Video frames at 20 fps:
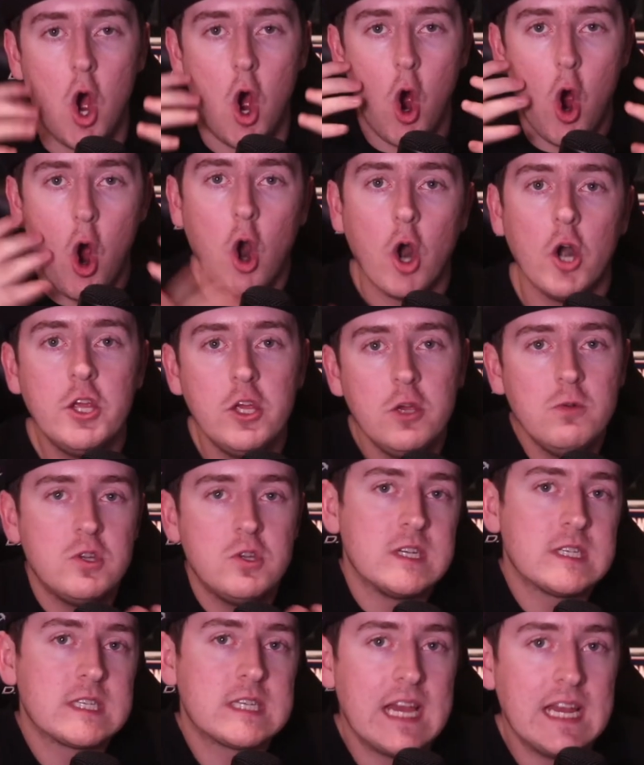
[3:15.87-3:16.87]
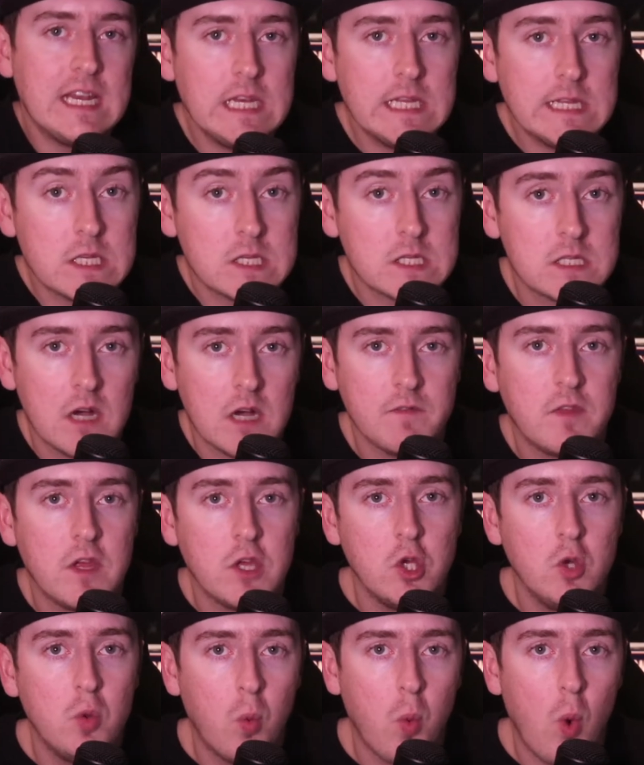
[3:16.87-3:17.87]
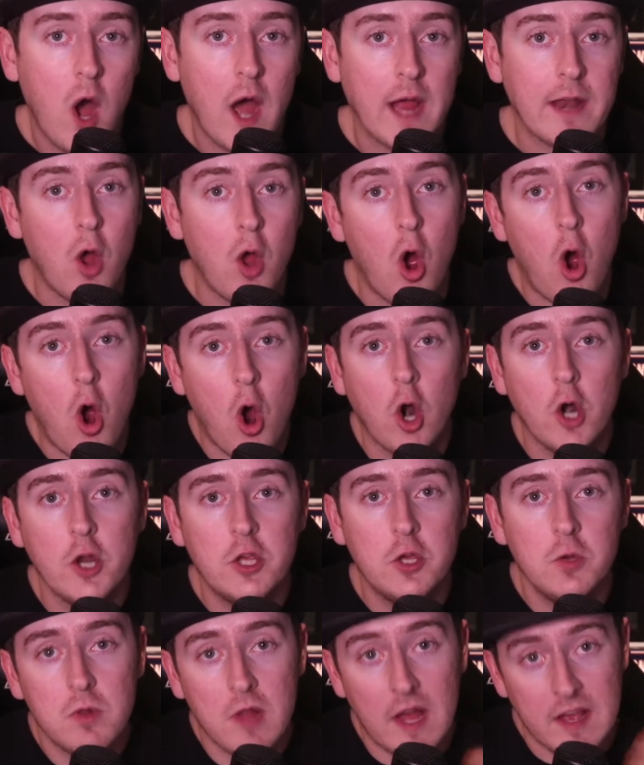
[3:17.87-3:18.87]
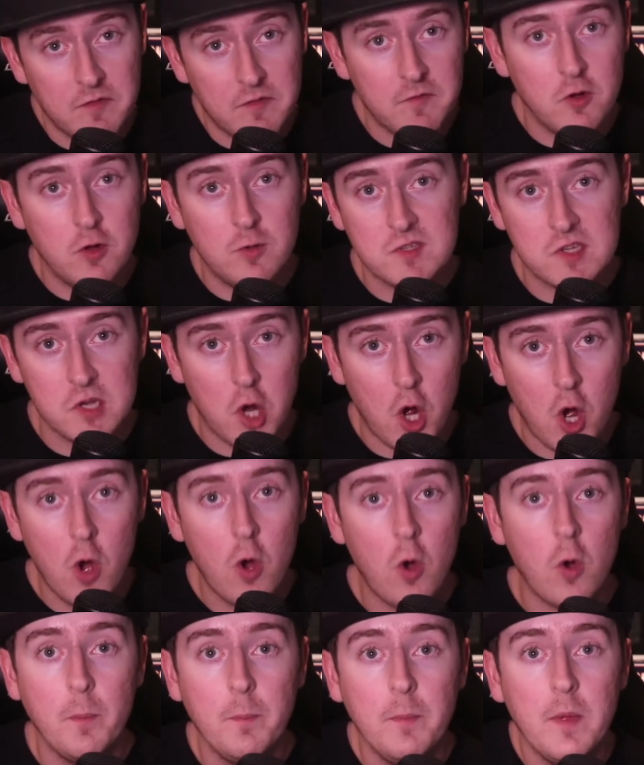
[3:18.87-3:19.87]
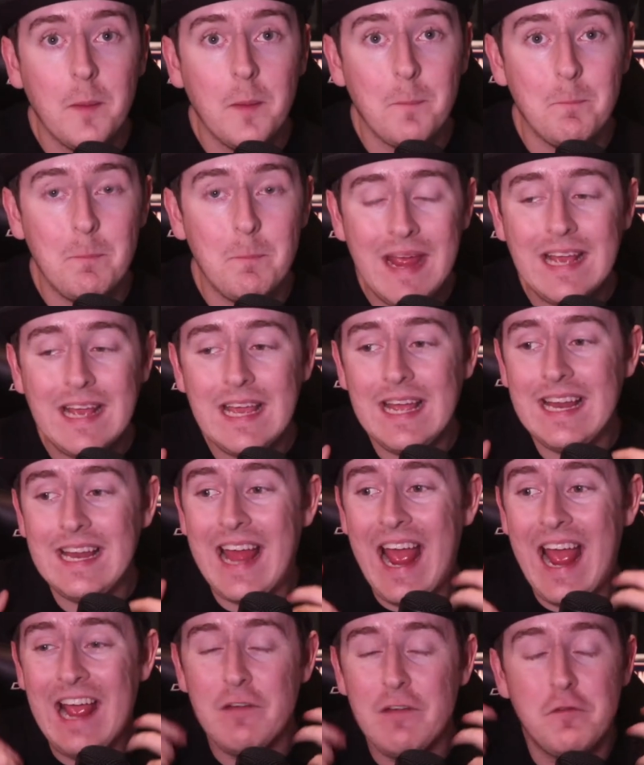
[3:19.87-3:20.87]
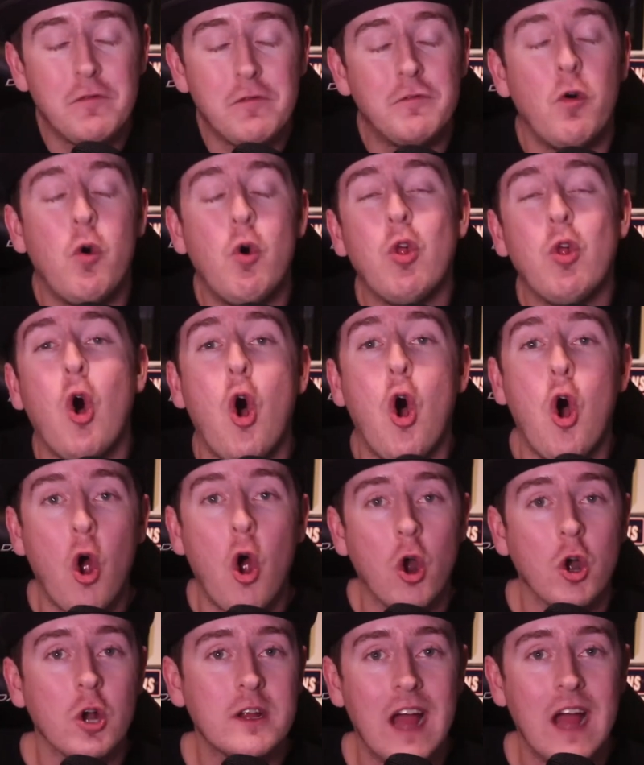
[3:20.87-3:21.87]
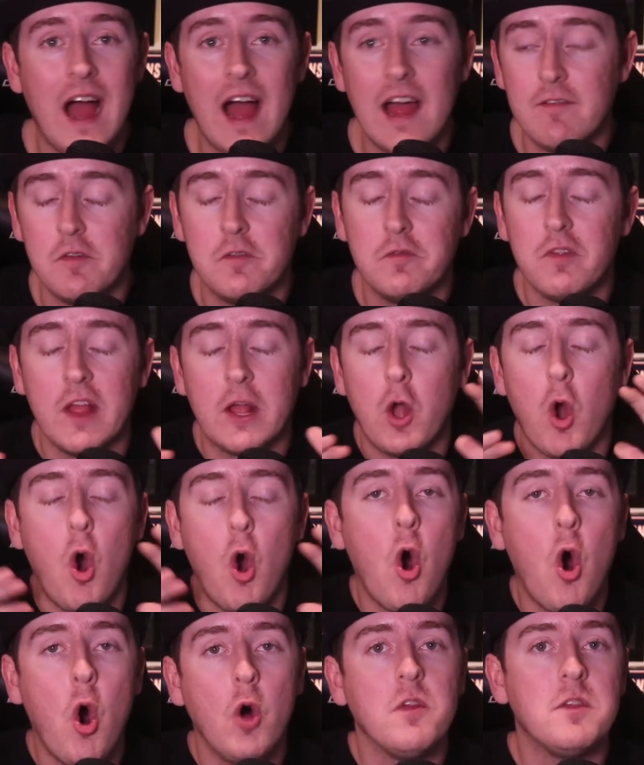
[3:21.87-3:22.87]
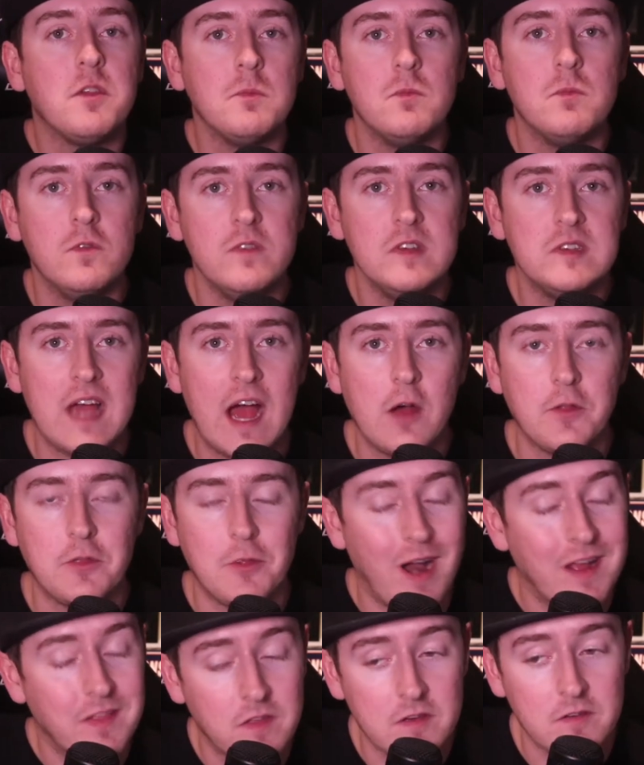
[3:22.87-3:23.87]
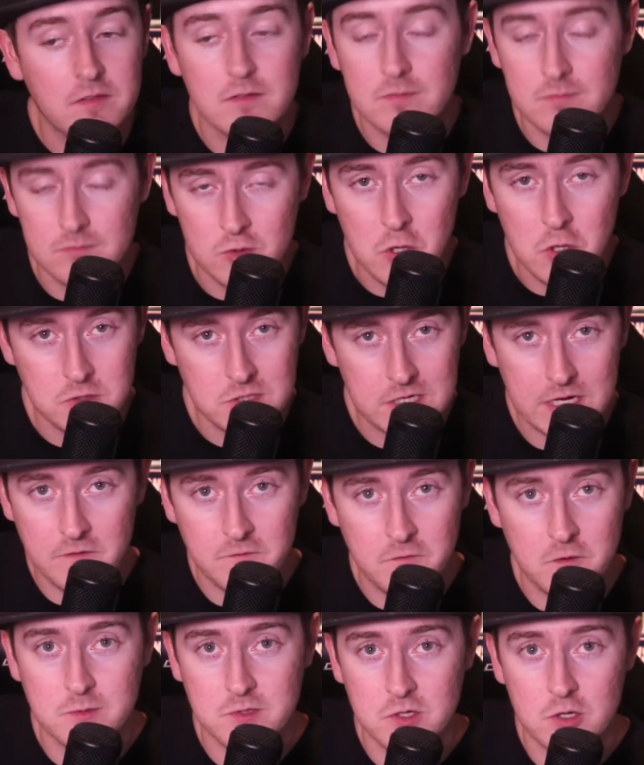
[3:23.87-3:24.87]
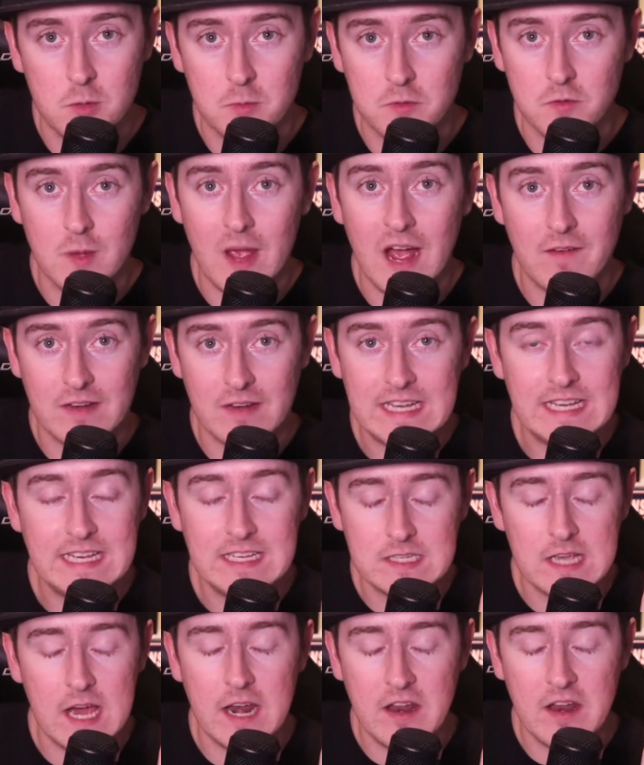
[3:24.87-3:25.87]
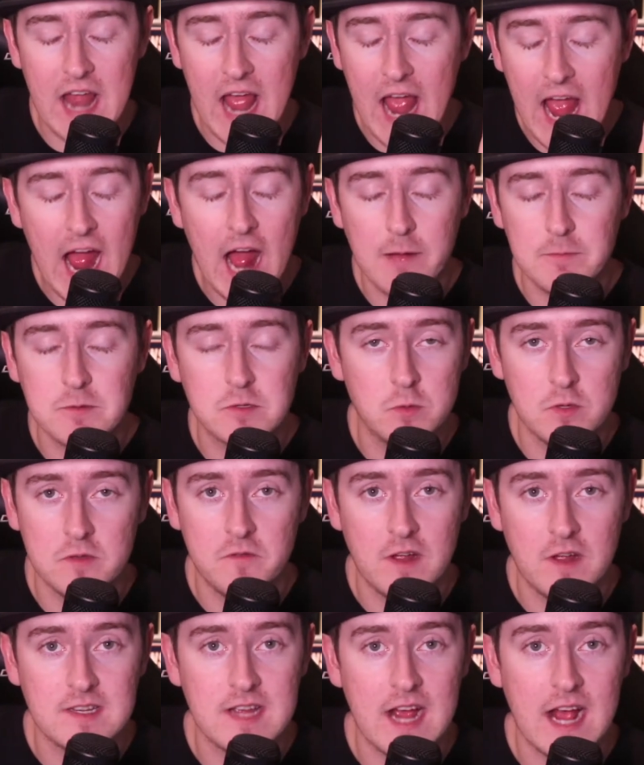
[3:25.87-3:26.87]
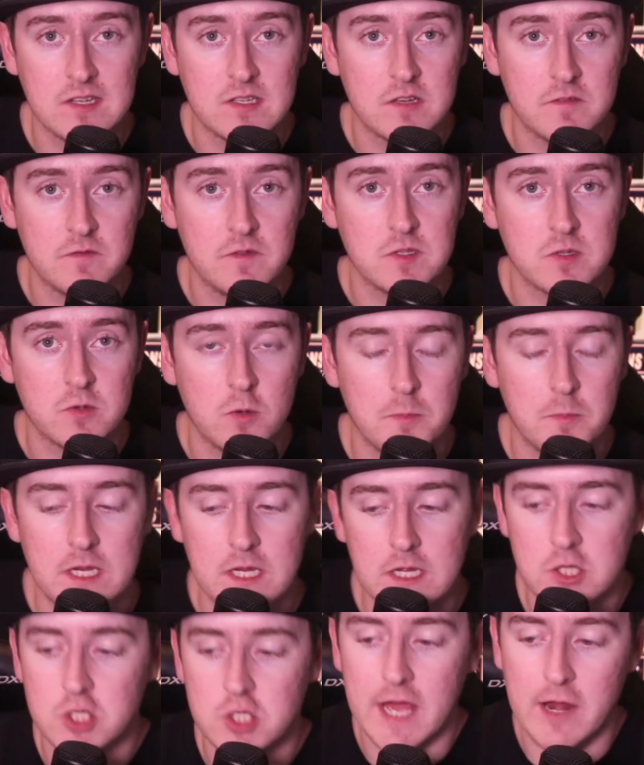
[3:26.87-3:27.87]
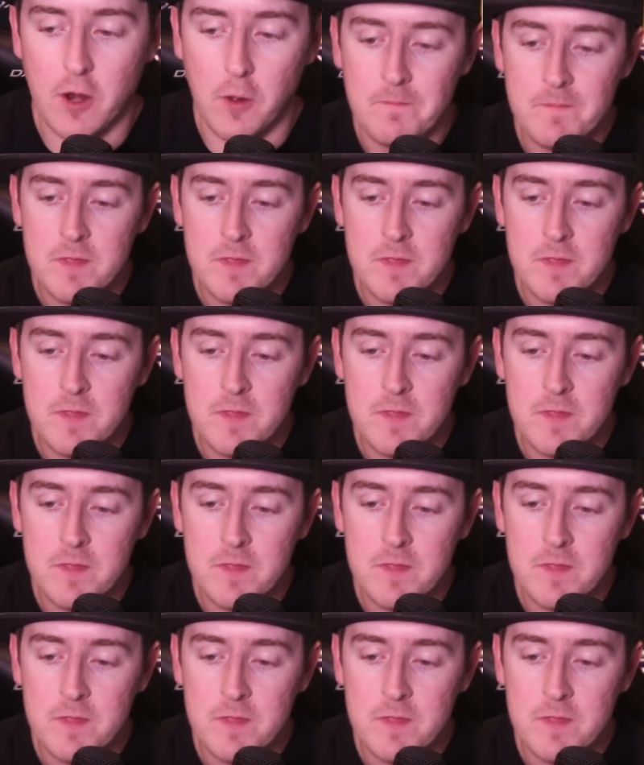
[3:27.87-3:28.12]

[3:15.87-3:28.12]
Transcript: Are you just getting the stuff that you want? Are you, like Films at Home, making a full archive of like all the movies out there? I think, go check out Films at Home if you haven't. He's got an absolutely fantastic physical media channel.